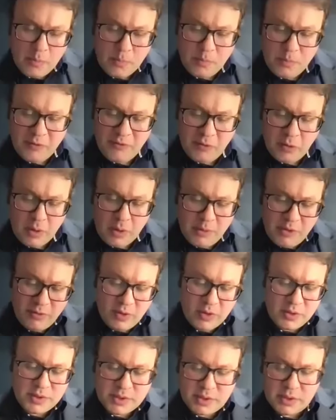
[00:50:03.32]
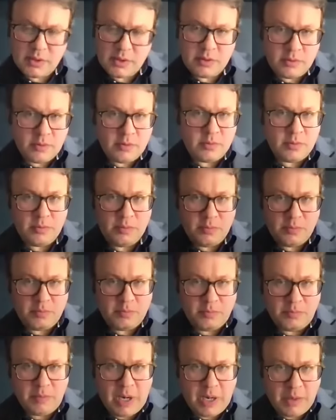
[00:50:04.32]
before I move on to,
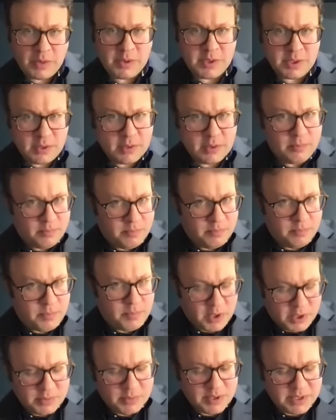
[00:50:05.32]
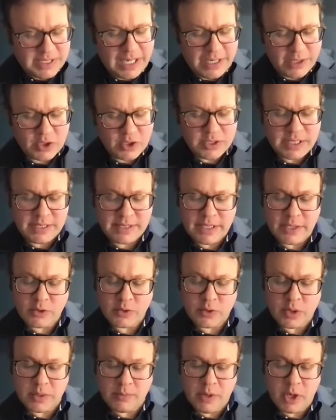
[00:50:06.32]
I want to look at possible sanctions,
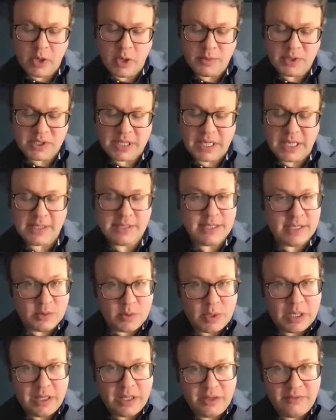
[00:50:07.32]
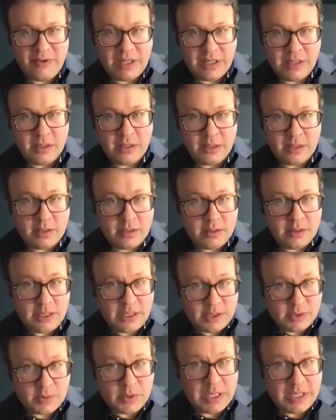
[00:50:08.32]
etc., in a moment against Israel in the event that
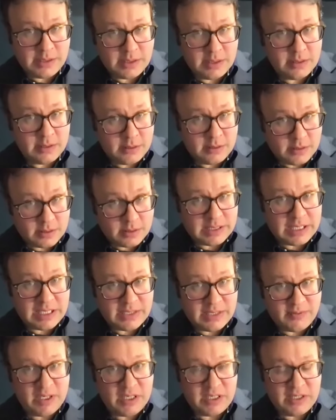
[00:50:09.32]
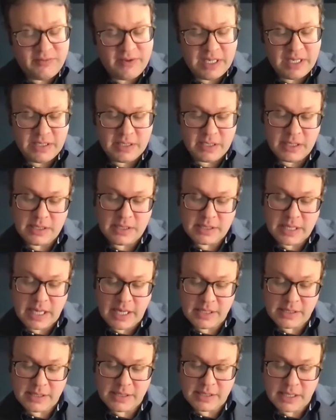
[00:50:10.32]
Israel isn't successful in defending these
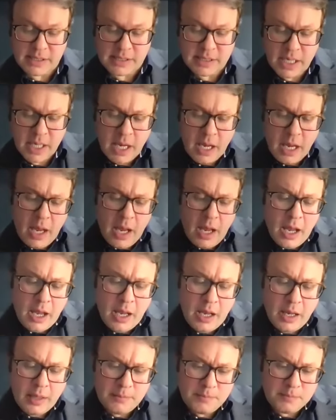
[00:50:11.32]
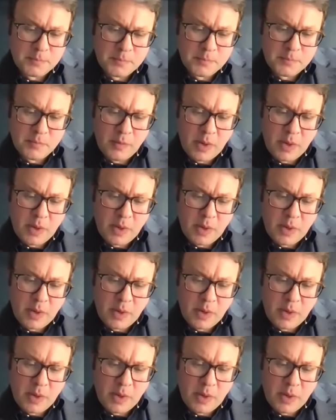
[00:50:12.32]
cases. But